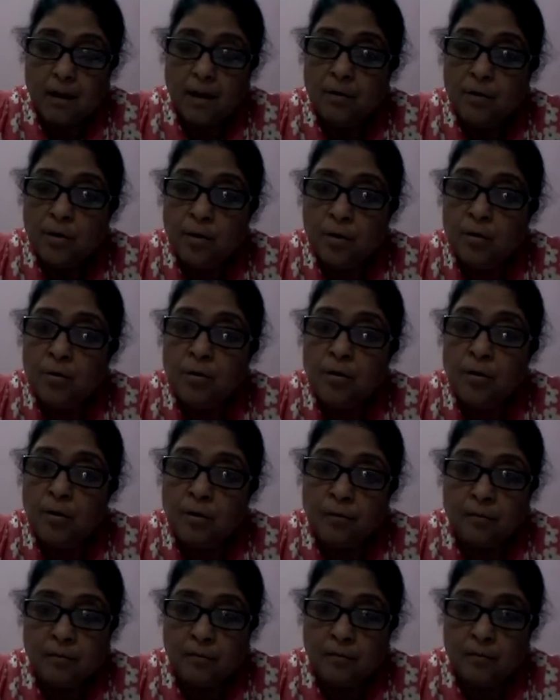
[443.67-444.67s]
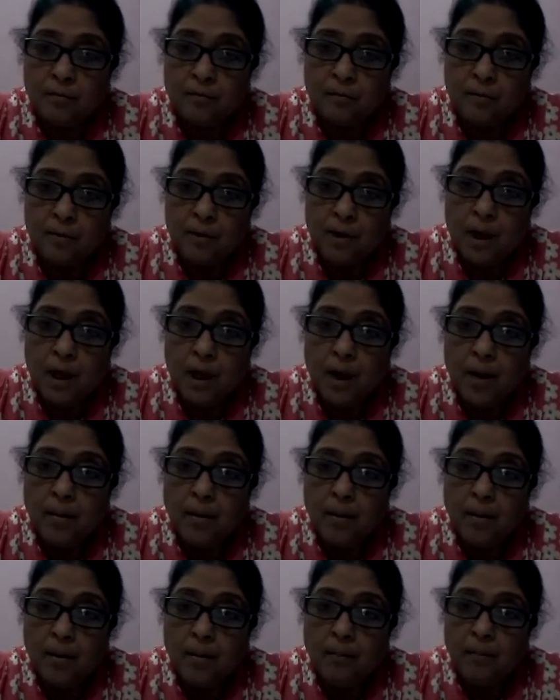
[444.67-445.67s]
You don't know.
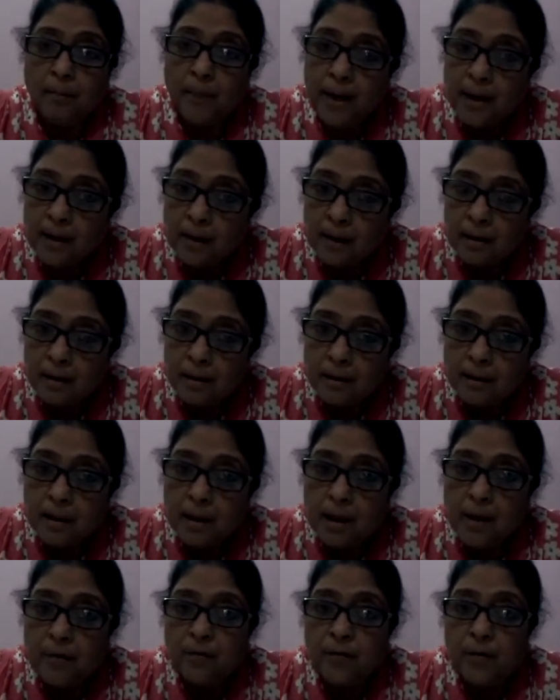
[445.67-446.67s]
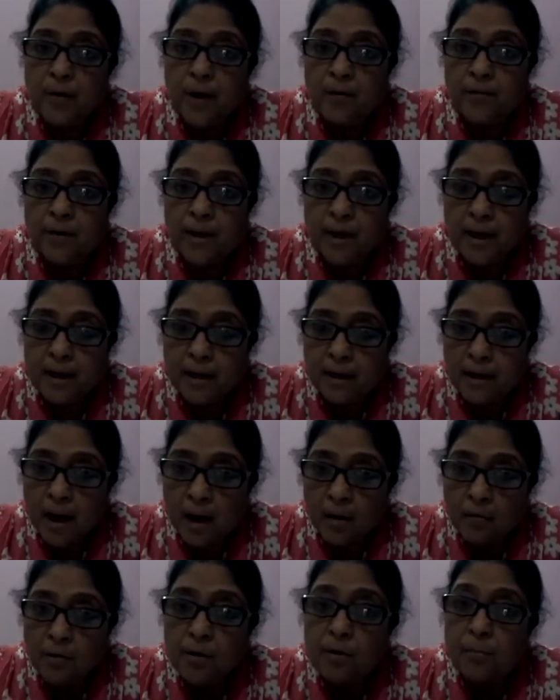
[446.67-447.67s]
But if you have any
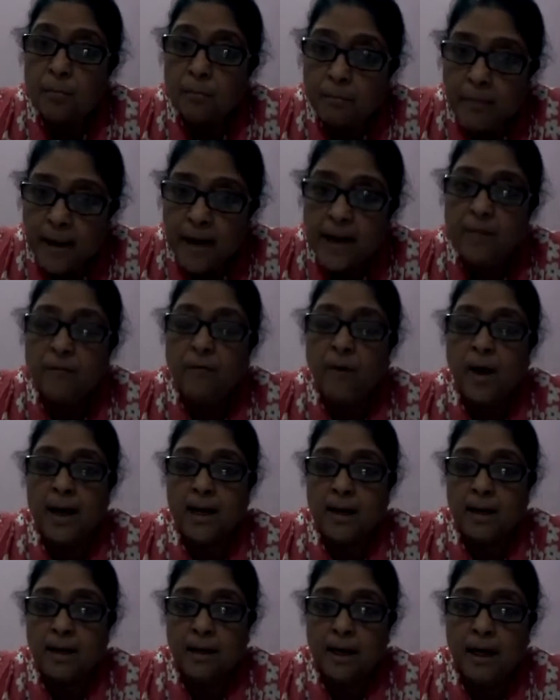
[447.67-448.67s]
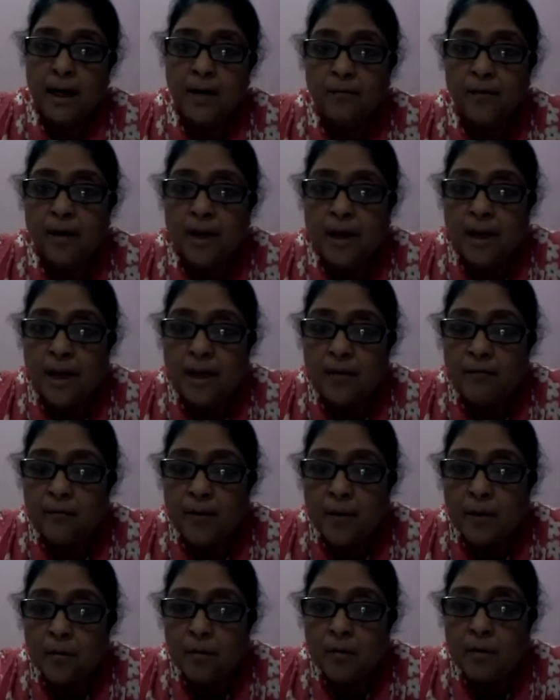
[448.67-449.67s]
doubt, meanwhile, it will give
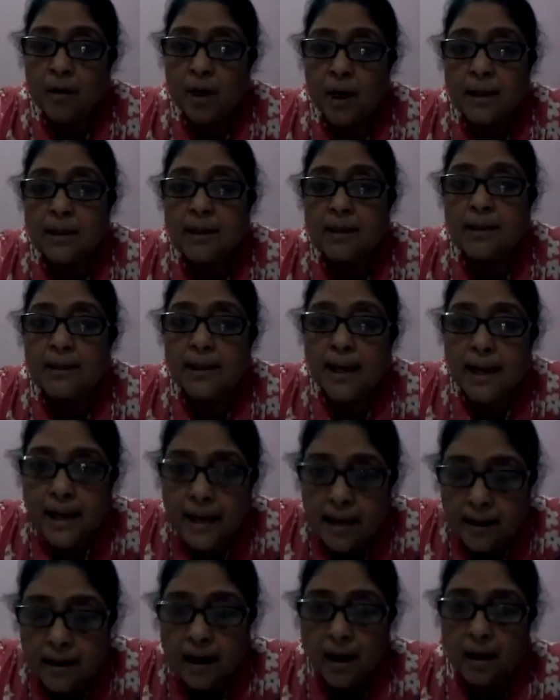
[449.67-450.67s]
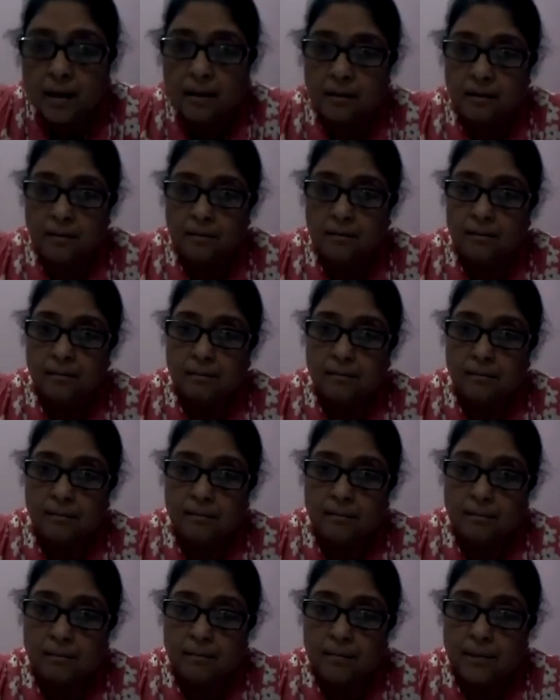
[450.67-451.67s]
you a second hug
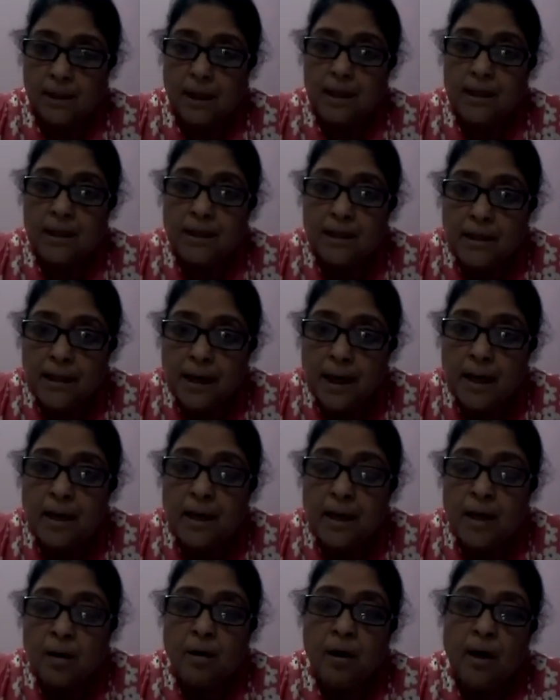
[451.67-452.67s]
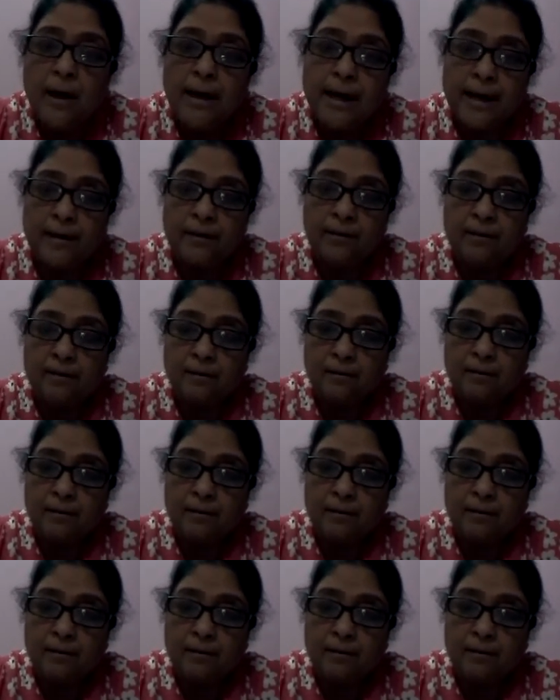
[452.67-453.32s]
till your death.